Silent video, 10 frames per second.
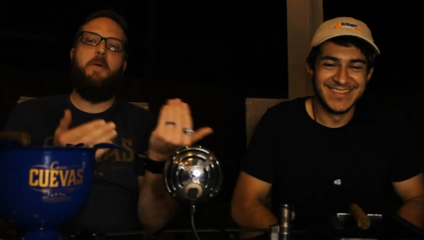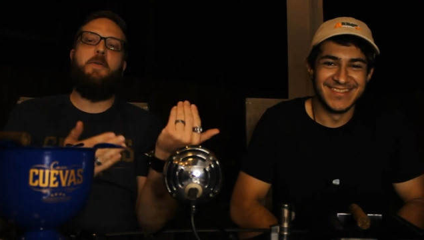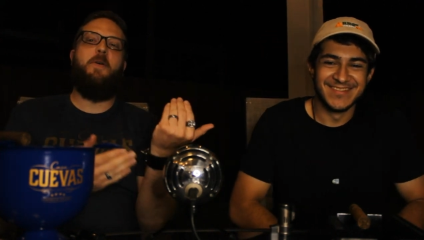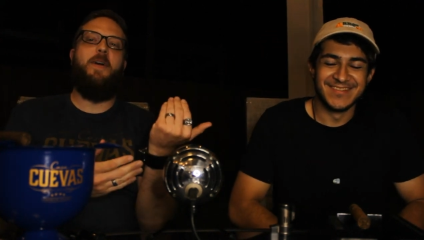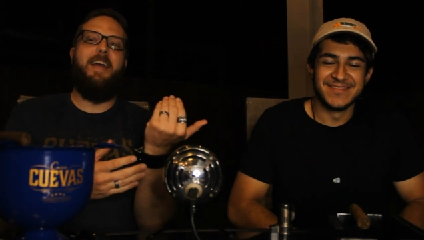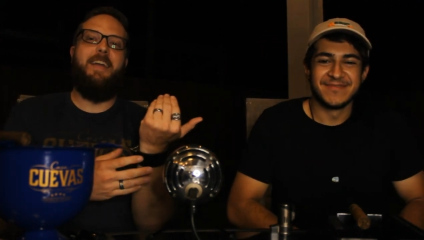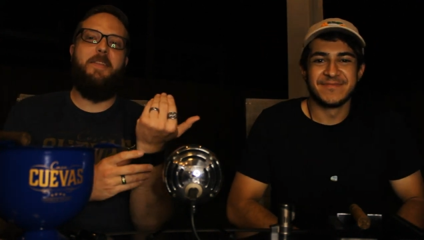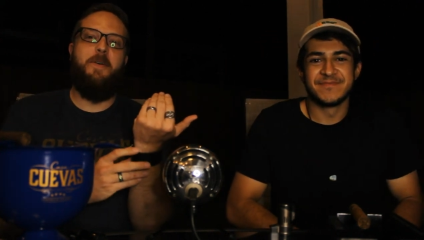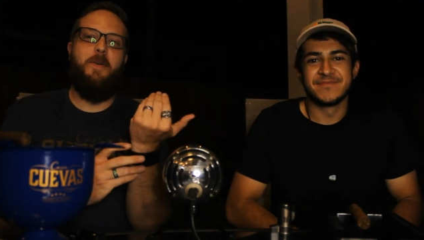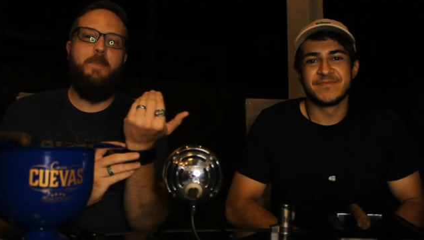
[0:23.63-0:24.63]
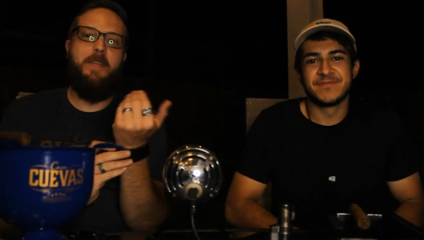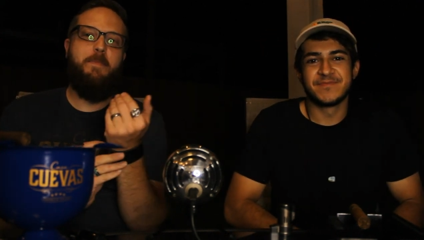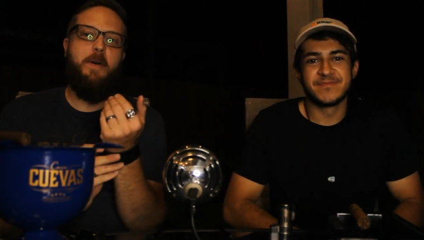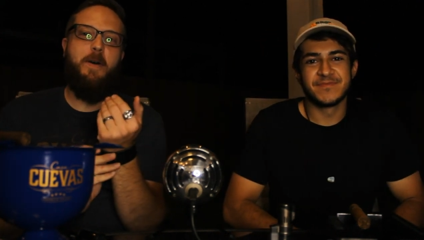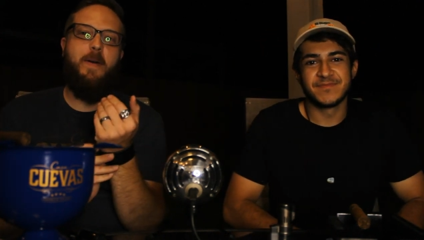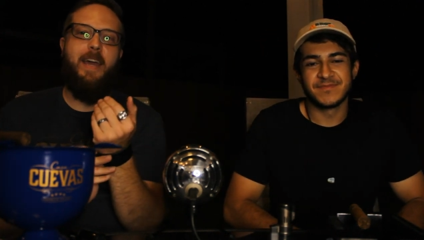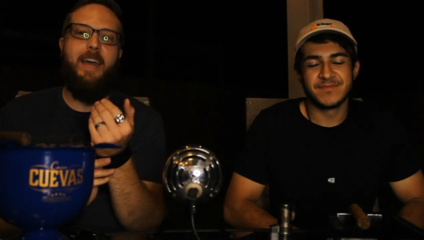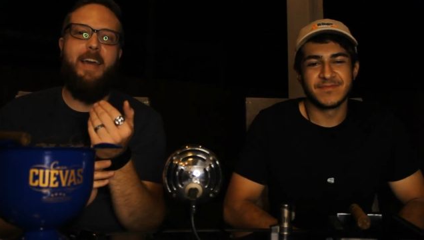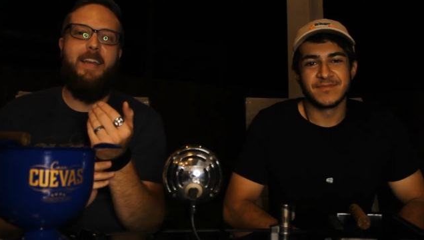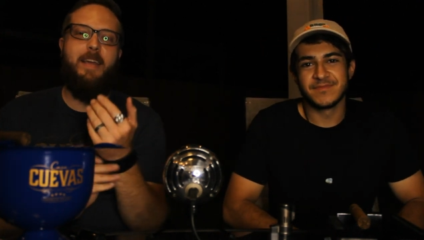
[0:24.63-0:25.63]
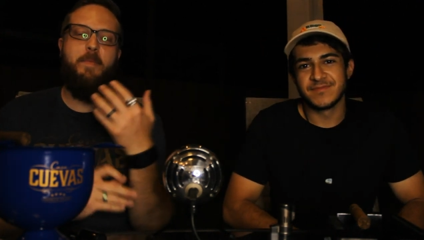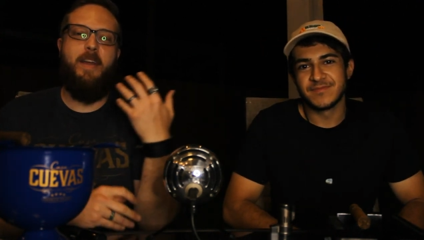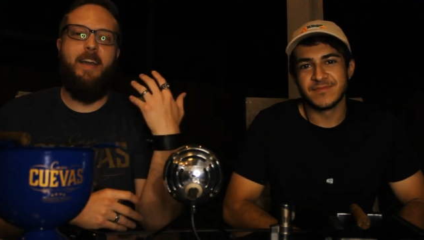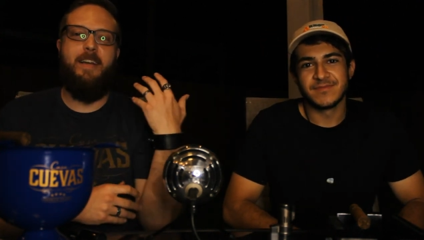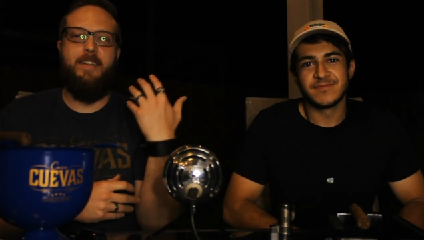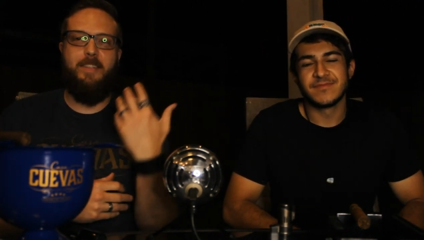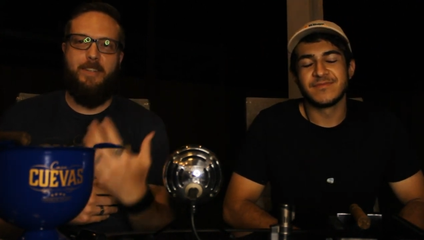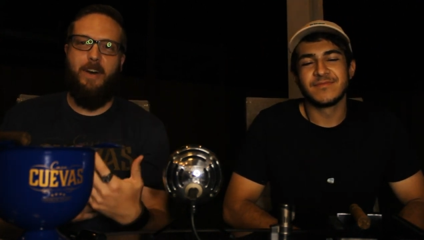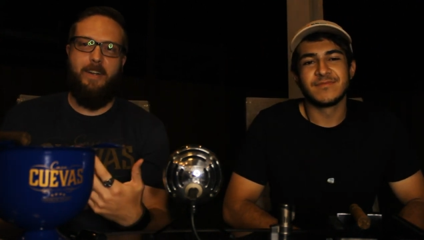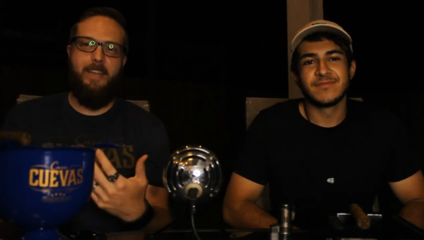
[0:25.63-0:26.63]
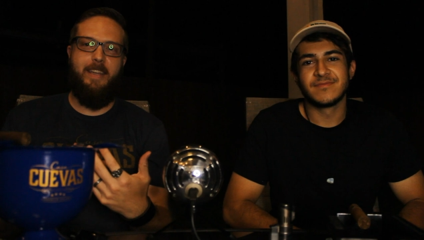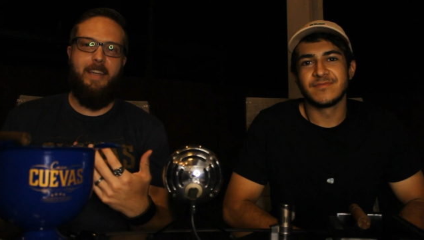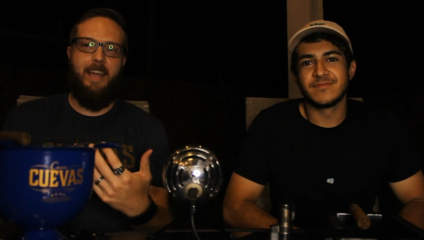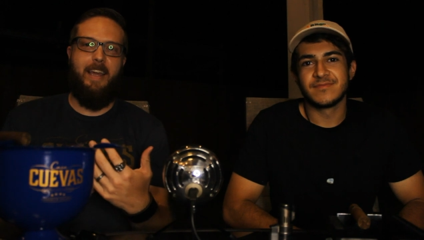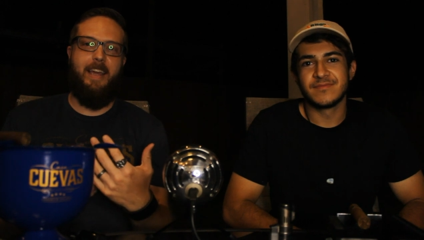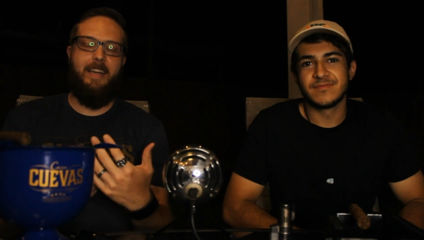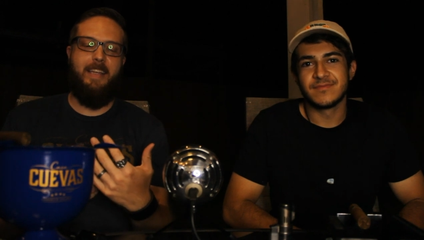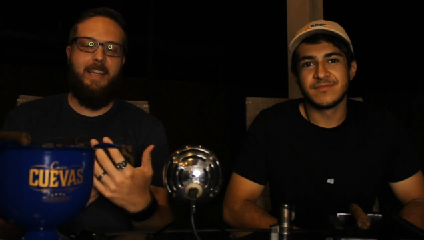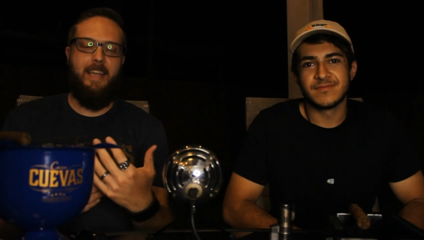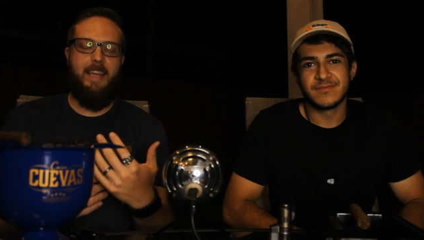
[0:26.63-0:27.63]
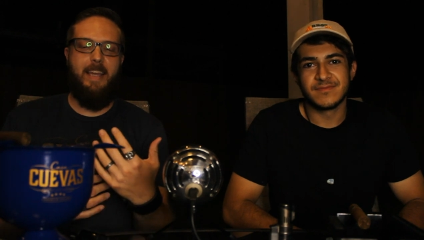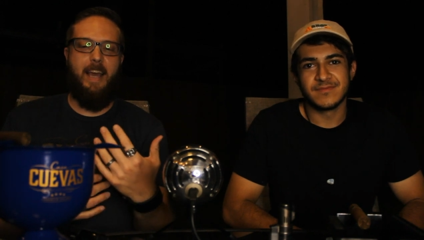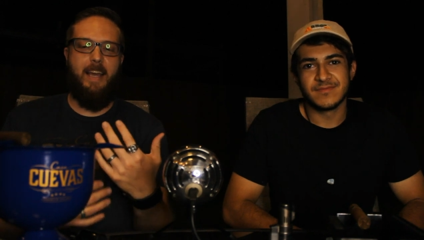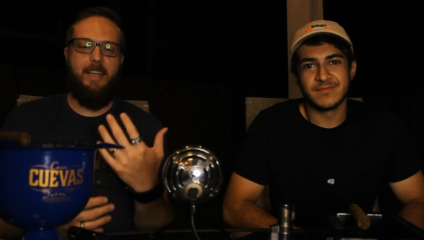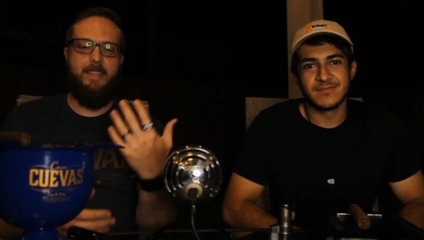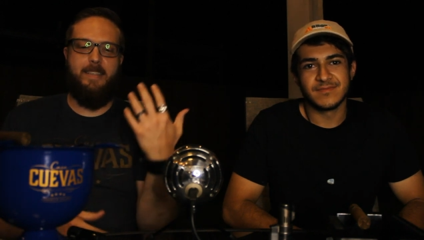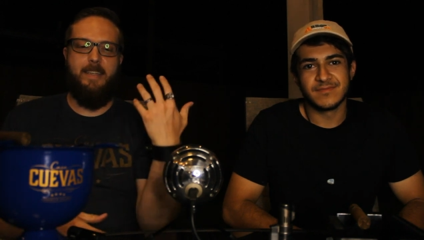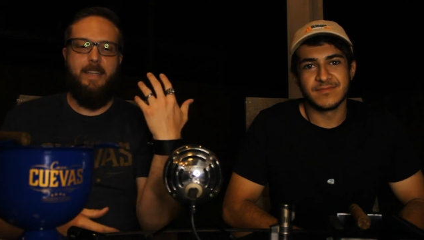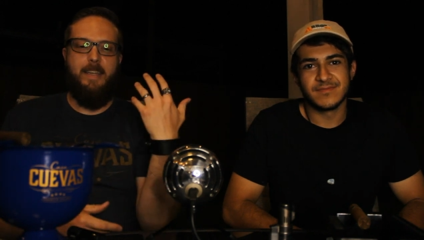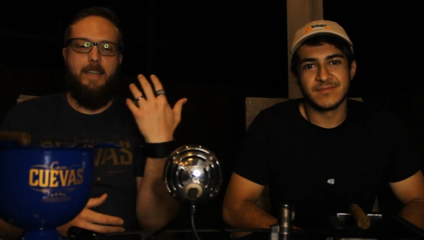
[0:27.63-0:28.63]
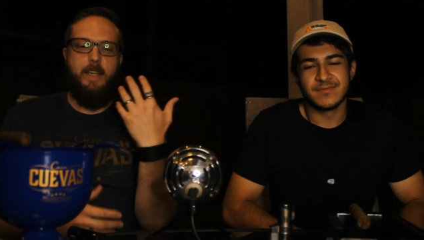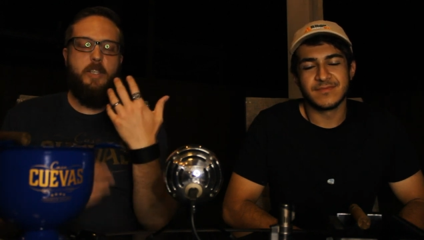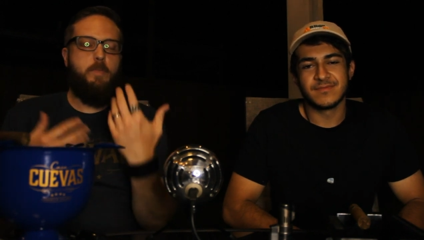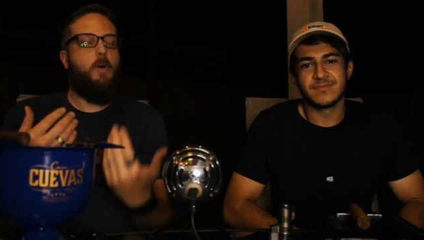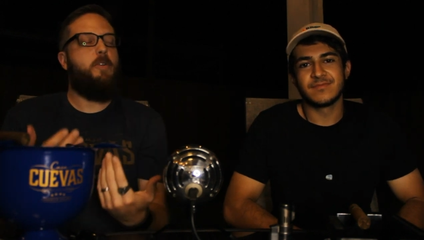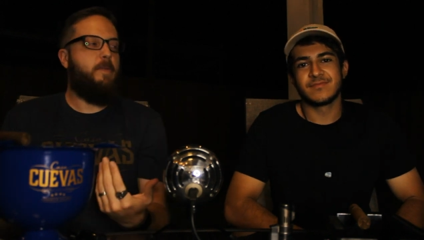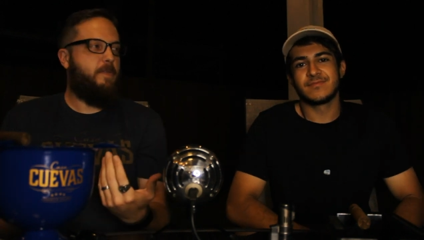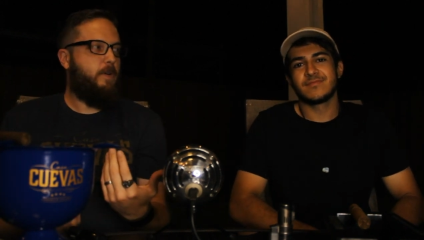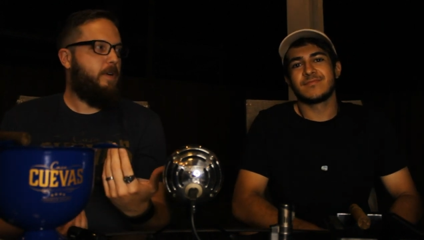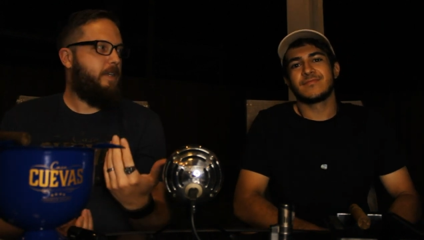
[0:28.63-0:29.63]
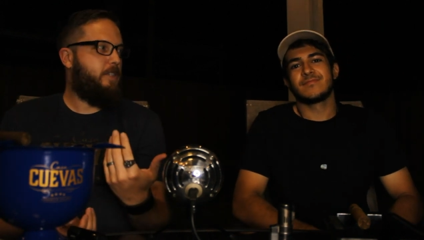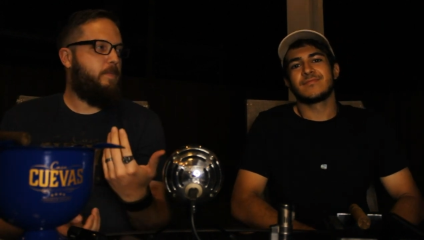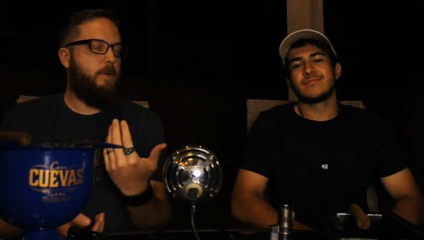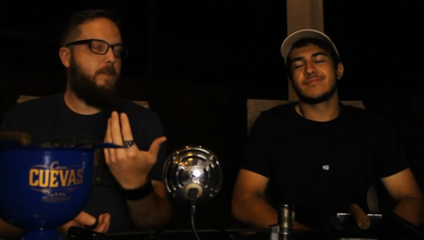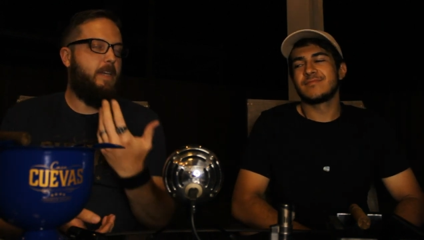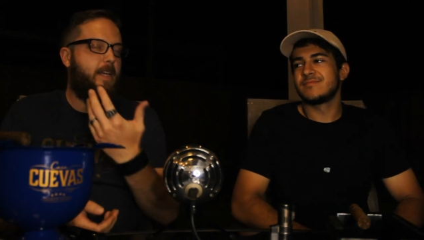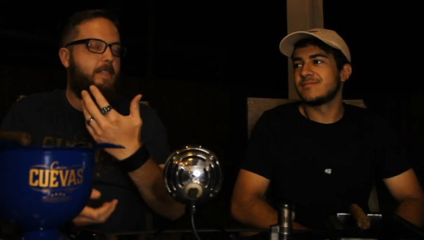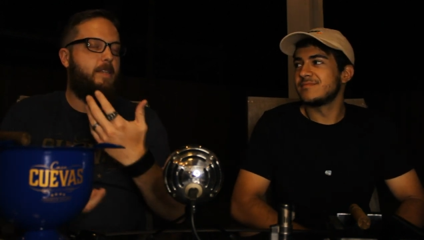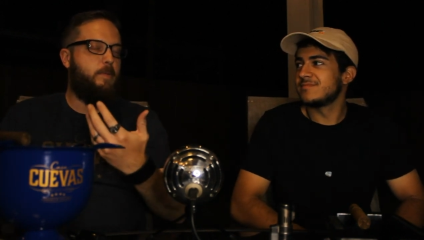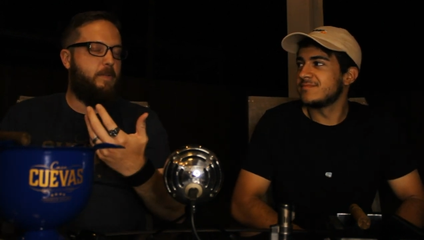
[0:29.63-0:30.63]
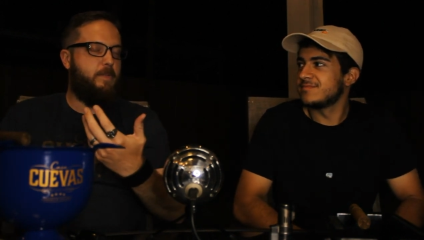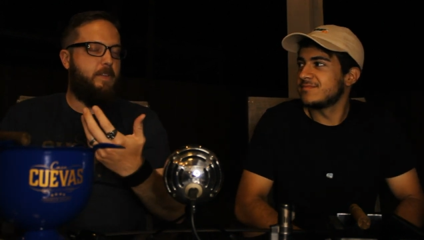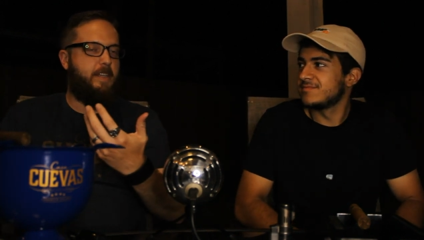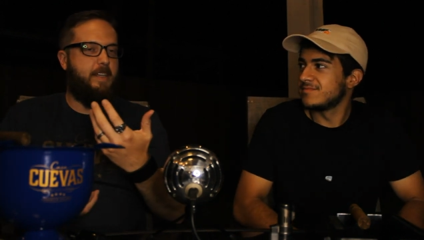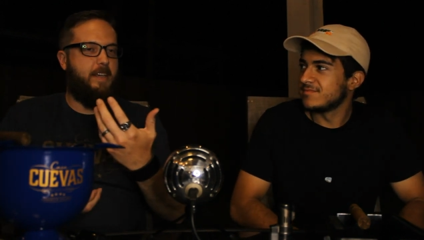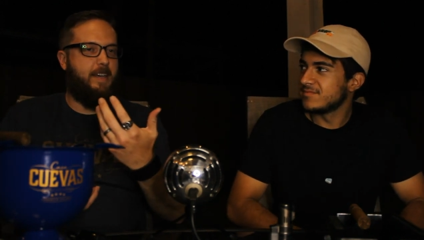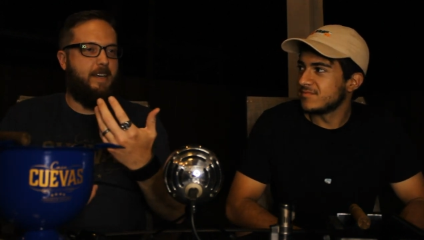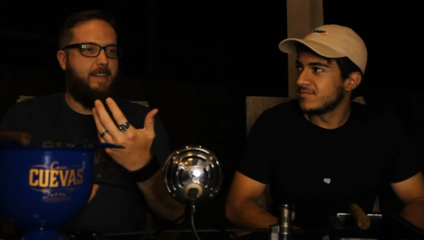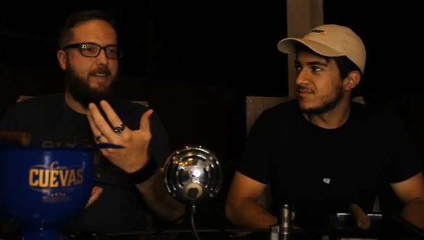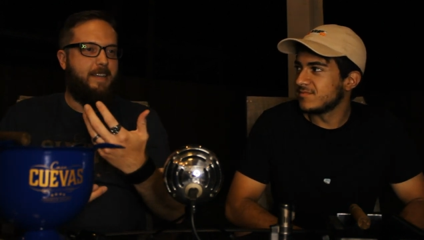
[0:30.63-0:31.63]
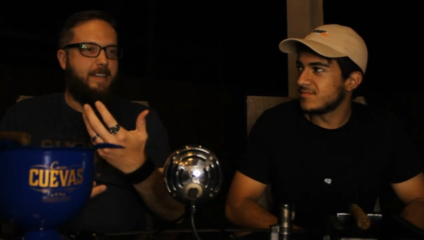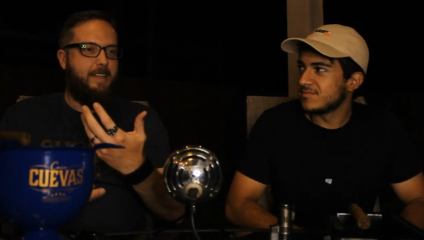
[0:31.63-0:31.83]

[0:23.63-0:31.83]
Speaker 1: I work with Jorge at the Home Depot, and him and I got to talking, and he has he smoked before. He smoked like some of the uh,